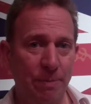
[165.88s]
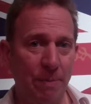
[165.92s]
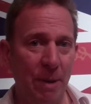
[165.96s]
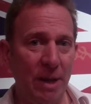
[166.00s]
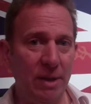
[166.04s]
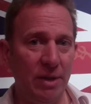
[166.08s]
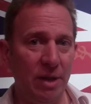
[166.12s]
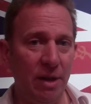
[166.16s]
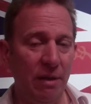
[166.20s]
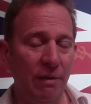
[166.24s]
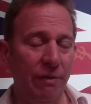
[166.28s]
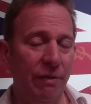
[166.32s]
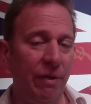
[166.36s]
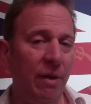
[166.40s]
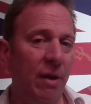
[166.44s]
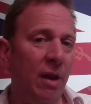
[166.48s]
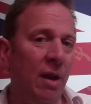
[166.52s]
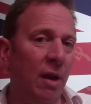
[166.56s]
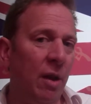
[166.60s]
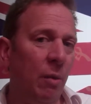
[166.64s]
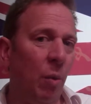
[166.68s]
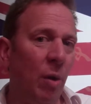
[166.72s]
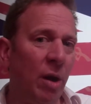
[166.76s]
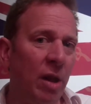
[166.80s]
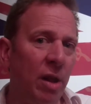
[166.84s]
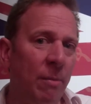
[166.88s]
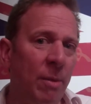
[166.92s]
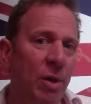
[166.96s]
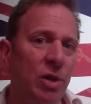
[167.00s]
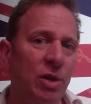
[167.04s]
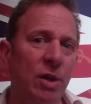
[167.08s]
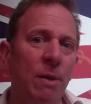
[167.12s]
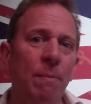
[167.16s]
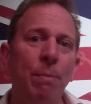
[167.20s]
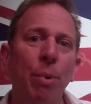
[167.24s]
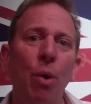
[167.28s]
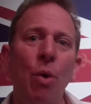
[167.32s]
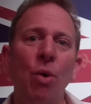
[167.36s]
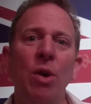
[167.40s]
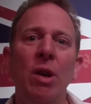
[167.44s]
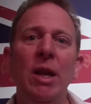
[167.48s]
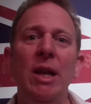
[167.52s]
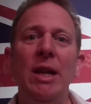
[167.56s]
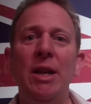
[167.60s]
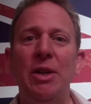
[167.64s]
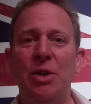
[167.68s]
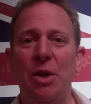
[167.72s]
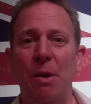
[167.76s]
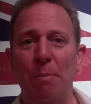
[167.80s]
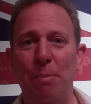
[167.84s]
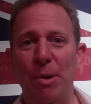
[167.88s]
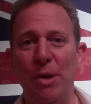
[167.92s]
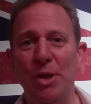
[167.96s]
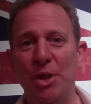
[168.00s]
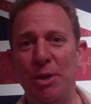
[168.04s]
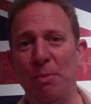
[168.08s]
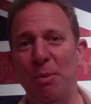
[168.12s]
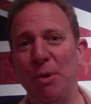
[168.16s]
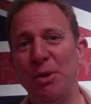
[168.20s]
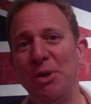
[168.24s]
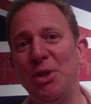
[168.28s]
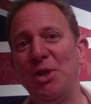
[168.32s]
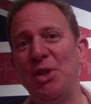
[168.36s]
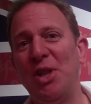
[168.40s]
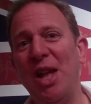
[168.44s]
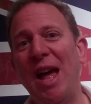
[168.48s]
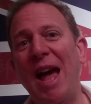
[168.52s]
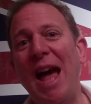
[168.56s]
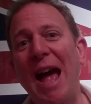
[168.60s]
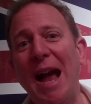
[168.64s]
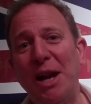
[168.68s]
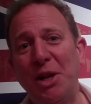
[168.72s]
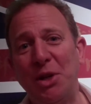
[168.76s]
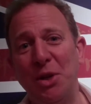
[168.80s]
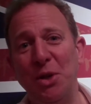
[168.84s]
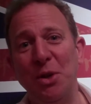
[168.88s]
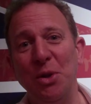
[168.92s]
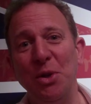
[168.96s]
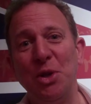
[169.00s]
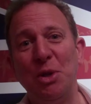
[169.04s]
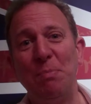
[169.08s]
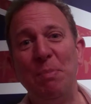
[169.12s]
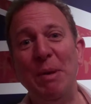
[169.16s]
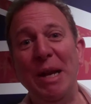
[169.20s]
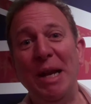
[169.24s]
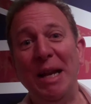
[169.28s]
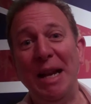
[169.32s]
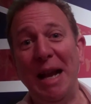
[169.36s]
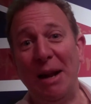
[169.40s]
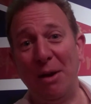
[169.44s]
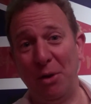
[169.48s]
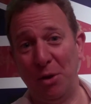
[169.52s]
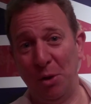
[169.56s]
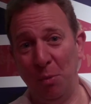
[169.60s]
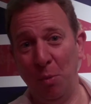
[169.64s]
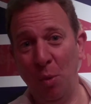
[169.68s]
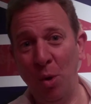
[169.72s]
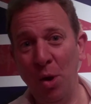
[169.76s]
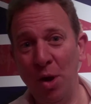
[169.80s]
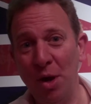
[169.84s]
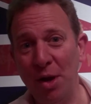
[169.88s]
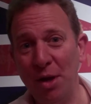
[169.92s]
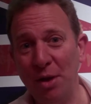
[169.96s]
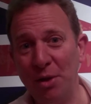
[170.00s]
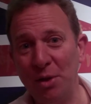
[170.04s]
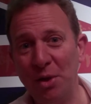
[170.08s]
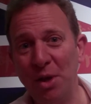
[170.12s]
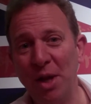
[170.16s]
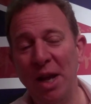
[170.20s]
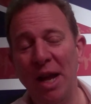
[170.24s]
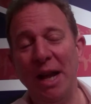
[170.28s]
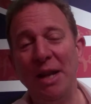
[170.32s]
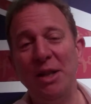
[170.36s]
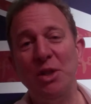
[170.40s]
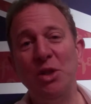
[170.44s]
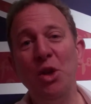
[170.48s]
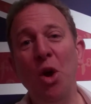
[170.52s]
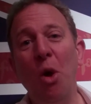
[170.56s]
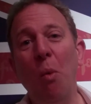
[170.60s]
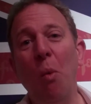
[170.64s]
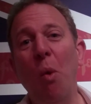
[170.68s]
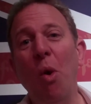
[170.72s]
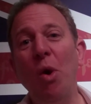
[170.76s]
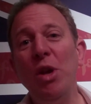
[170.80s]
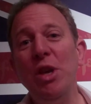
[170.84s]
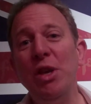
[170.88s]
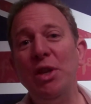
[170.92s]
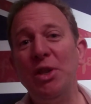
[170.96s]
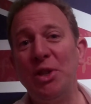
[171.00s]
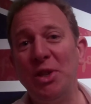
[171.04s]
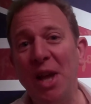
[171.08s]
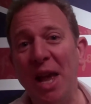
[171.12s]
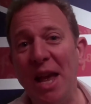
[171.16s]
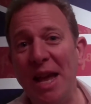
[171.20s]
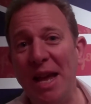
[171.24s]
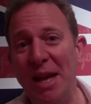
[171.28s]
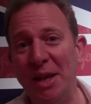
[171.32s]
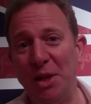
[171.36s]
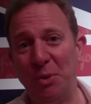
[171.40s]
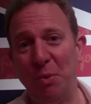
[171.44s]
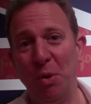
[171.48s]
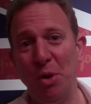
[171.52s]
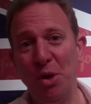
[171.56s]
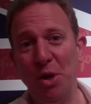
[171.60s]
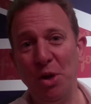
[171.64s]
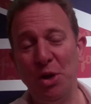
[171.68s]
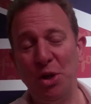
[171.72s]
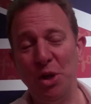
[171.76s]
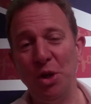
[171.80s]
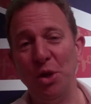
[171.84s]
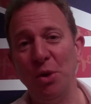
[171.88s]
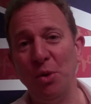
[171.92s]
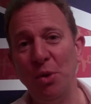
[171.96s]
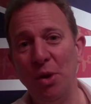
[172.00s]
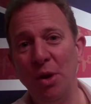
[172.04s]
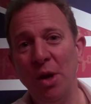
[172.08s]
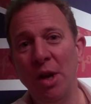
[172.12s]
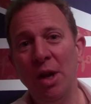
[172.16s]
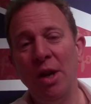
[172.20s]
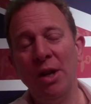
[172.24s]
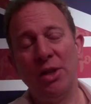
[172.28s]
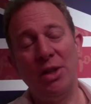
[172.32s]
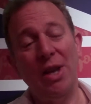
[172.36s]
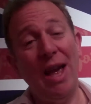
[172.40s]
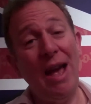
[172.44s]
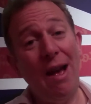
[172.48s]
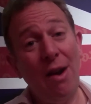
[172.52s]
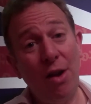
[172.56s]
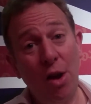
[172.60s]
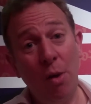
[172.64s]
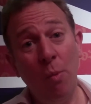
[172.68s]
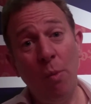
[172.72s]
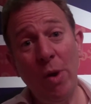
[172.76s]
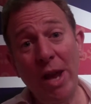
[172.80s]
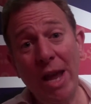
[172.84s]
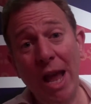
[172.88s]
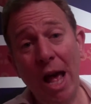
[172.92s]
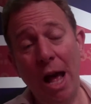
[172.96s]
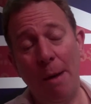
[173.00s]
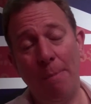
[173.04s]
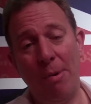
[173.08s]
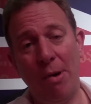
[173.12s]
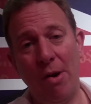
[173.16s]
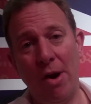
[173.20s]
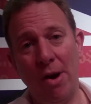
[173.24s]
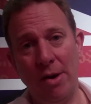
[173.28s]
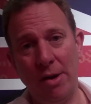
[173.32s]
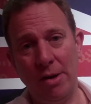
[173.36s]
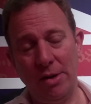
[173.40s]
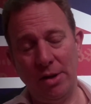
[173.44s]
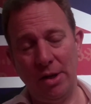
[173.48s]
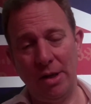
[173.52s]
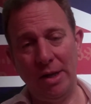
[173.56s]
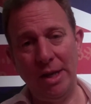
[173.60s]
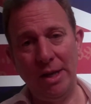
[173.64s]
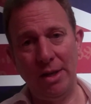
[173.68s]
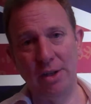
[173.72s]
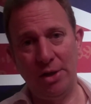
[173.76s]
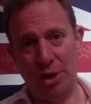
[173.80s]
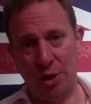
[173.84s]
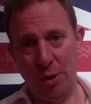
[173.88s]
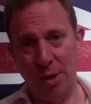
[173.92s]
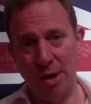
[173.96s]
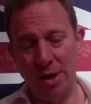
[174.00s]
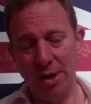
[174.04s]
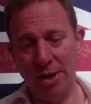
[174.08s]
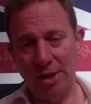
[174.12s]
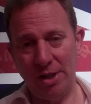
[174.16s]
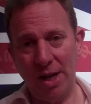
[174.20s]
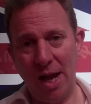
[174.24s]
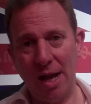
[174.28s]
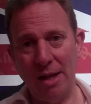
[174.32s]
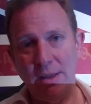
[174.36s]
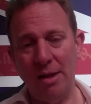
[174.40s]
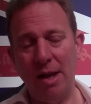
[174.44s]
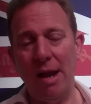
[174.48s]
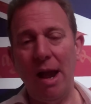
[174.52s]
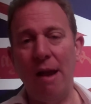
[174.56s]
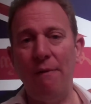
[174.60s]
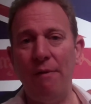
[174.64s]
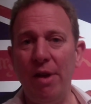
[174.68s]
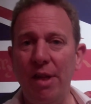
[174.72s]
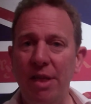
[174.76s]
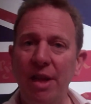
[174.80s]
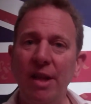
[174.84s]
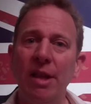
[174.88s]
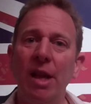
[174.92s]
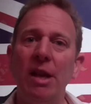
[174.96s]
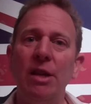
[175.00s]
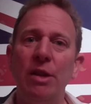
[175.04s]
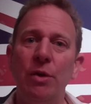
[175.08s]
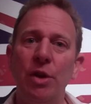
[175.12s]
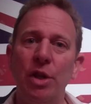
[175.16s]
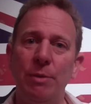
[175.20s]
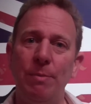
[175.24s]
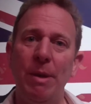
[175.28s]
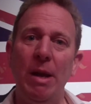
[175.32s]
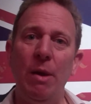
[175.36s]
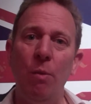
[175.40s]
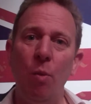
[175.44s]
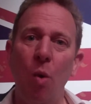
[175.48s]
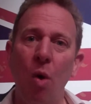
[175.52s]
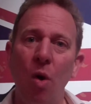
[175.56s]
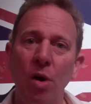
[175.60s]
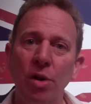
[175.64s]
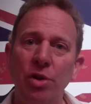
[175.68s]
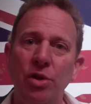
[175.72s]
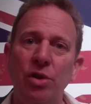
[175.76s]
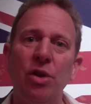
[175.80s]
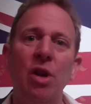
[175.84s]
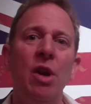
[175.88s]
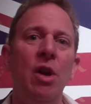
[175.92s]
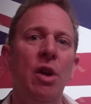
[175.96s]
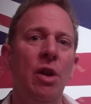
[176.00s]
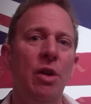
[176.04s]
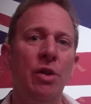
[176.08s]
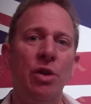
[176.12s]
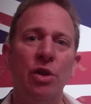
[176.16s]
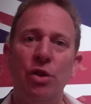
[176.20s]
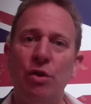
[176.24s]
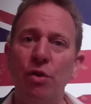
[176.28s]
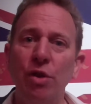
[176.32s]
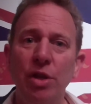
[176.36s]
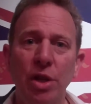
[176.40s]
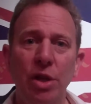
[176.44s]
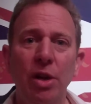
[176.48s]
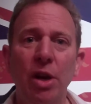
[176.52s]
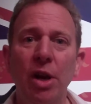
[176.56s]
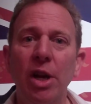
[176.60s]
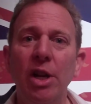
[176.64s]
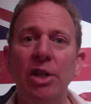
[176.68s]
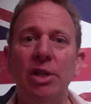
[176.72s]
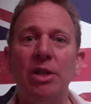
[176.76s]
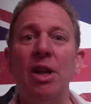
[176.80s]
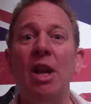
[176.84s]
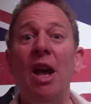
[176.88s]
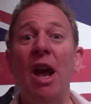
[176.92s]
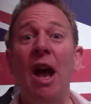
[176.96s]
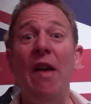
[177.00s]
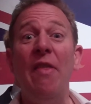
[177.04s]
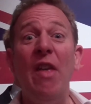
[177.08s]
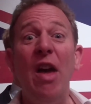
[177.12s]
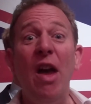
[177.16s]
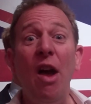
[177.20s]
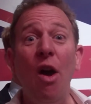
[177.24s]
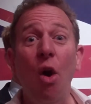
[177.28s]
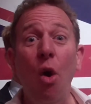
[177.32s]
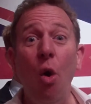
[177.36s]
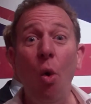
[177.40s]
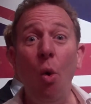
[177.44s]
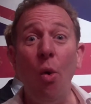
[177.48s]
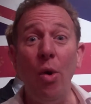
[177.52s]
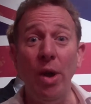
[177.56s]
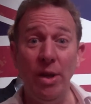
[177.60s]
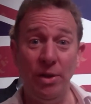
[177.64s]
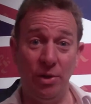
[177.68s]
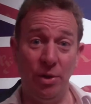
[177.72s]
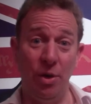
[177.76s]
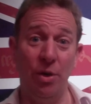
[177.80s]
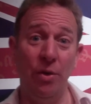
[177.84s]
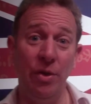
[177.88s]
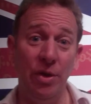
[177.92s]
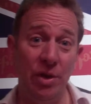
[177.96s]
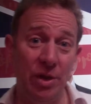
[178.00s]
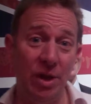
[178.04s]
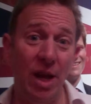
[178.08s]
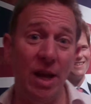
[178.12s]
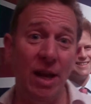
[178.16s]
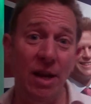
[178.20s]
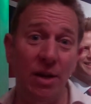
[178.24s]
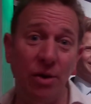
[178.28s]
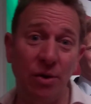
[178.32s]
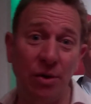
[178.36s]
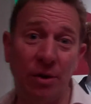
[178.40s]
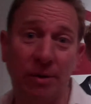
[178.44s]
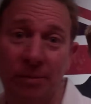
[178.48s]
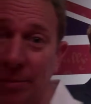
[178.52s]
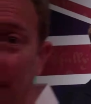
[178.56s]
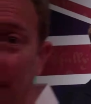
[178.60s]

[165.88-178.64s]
perspective, one of the most important leadership principles is that actions speak louder than words. It's not what you say, it's what you do. So how can we help our leaders to understand that everything they do is being watched and scrutinised and they're always on the stage?